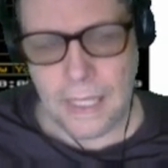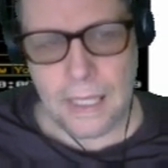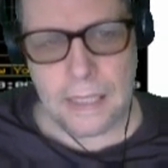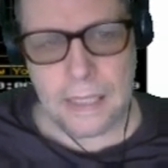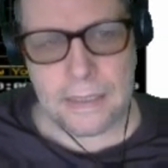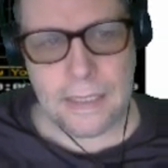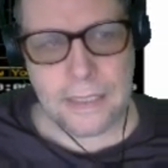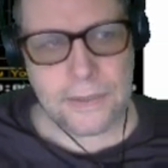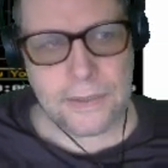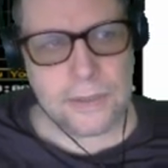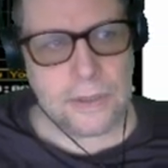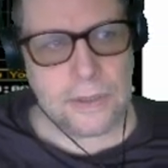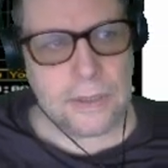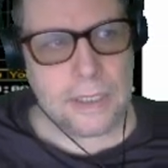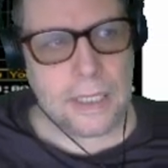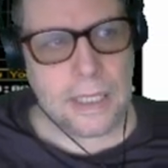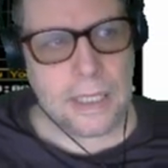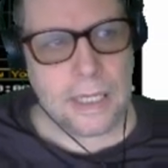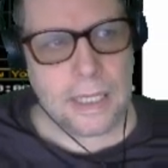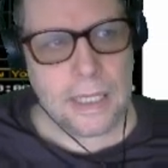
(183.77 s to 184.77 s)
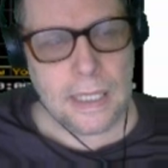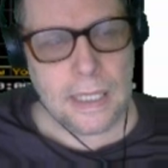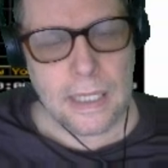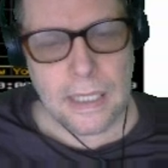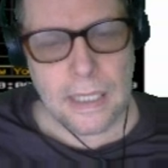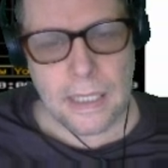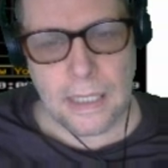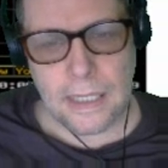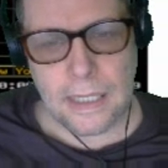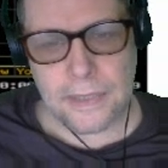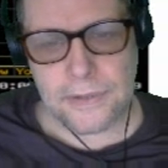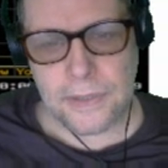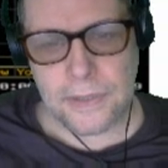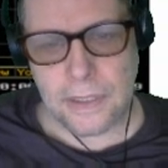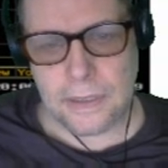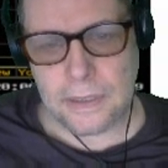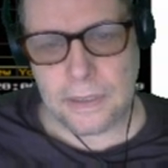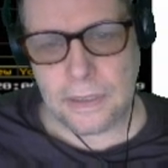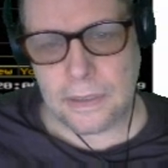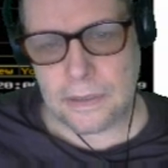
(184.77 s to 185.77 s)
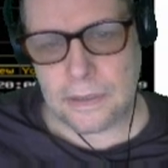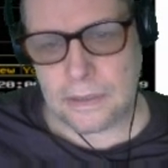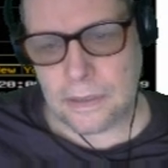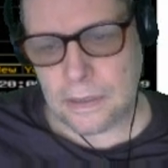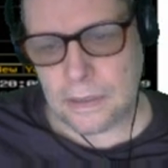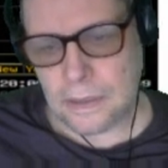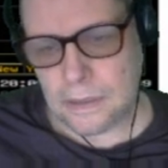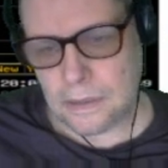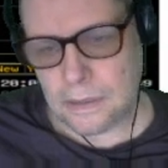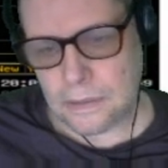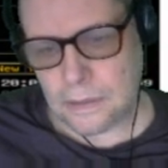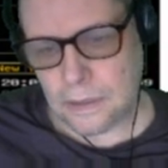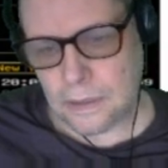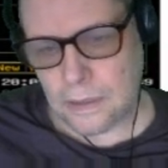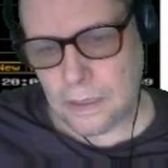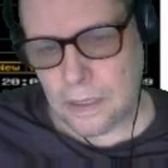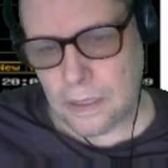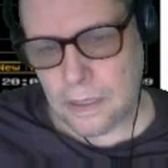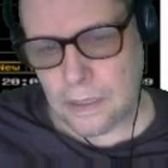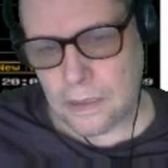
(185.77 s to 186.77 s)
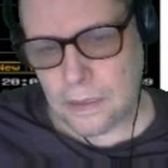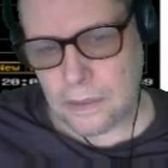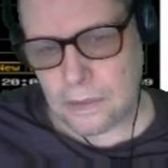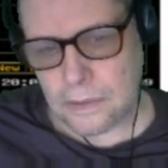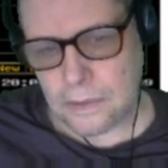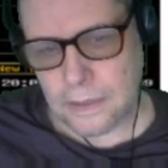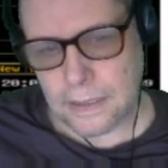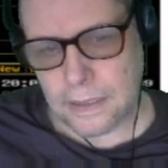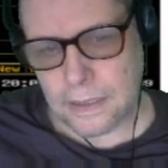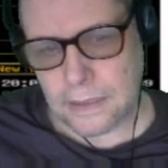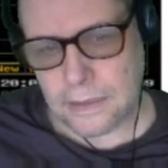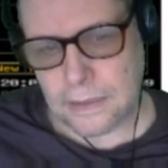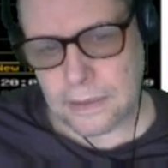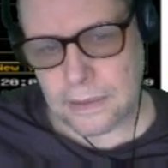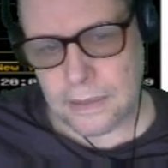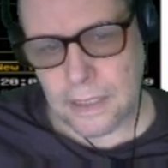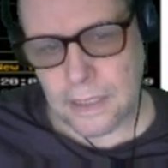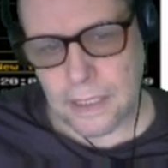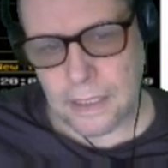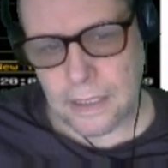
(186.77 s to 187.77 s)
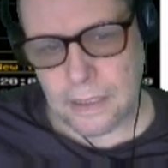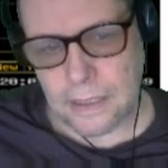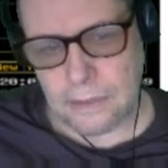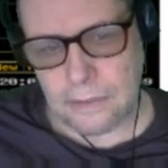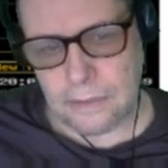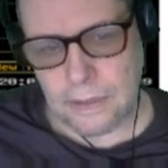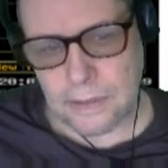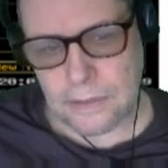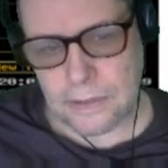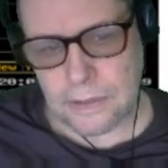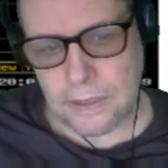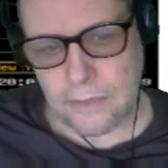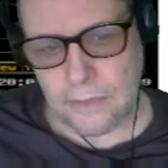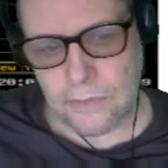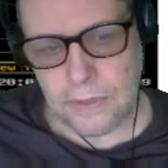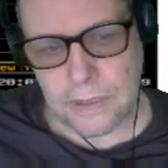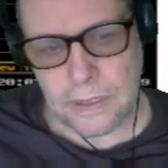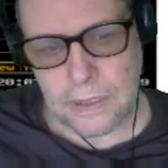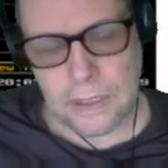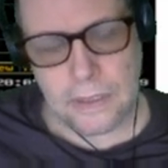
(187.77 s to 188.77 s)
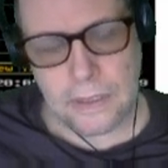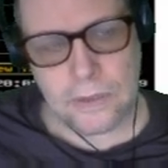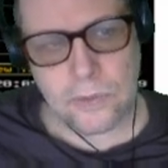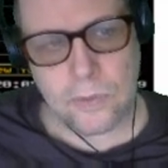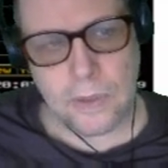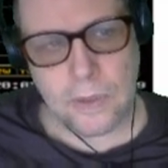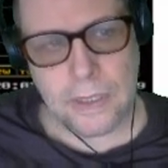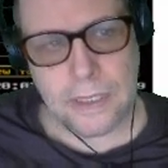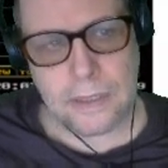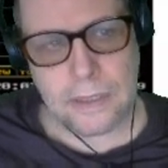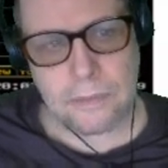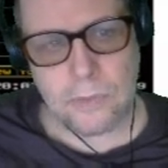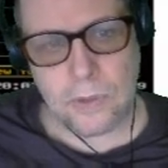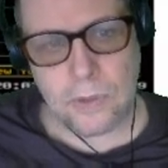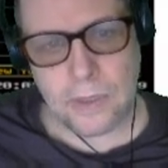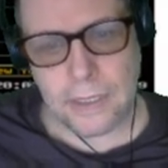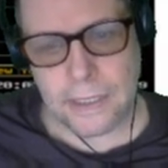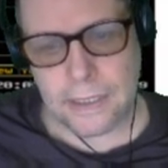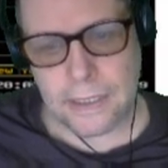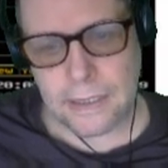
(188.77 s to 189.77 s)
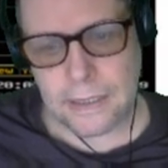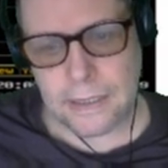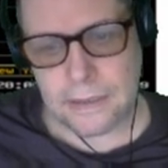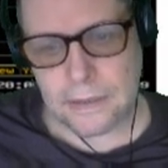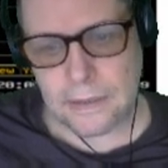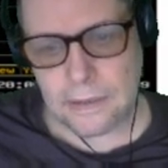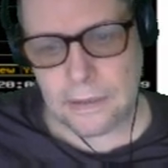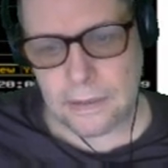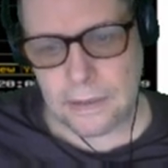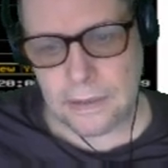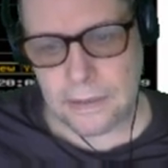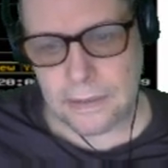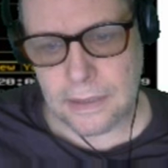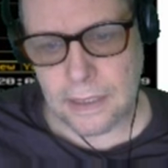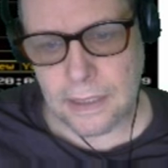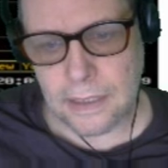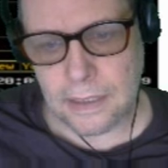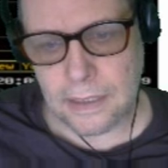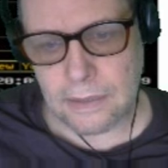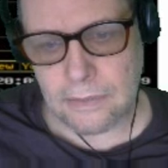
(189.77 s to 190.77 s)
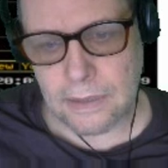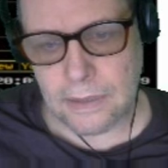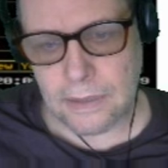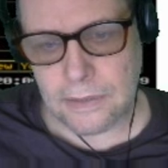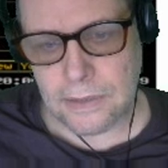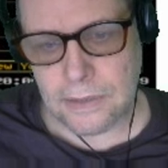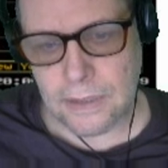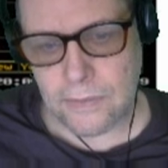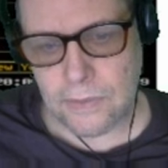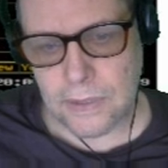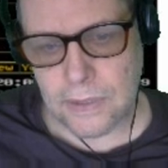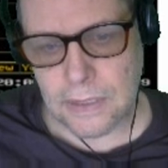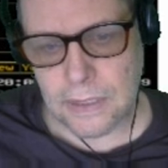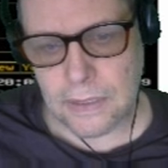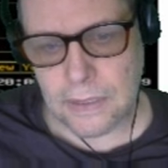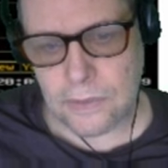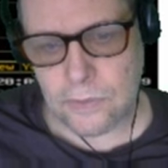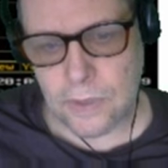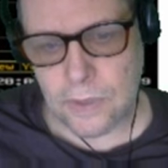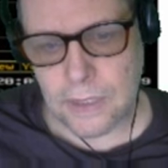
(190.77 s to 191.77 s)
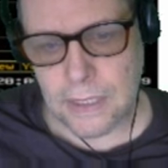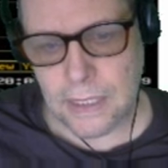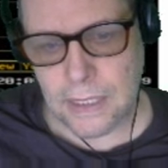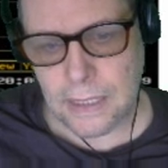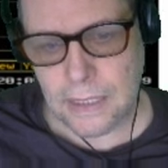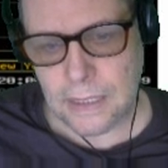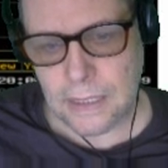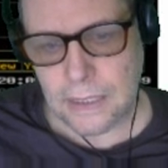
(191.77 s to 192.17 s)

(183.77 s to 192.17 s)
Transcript: Yesterday, I said that the longer it can stay in around 1720, the more likely it's going to stay in around 1720.